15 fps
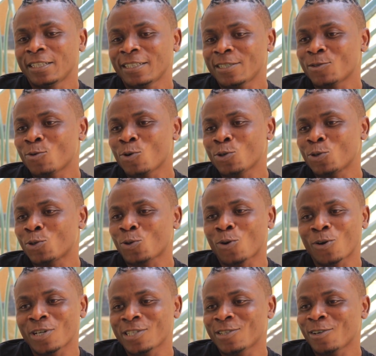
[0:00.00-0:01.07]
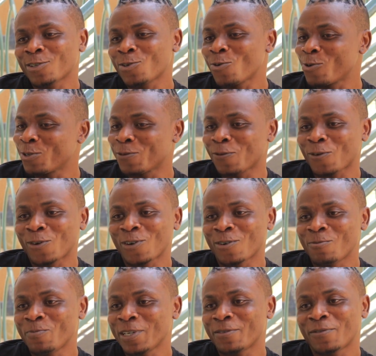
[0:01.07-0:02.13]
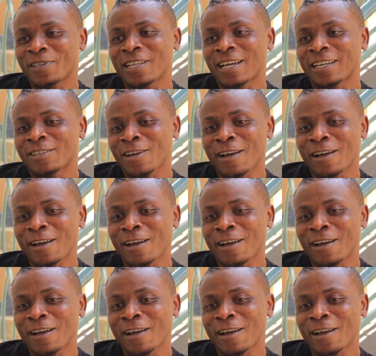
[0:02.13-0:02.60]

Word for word: these goals you score is not goals for midfielder.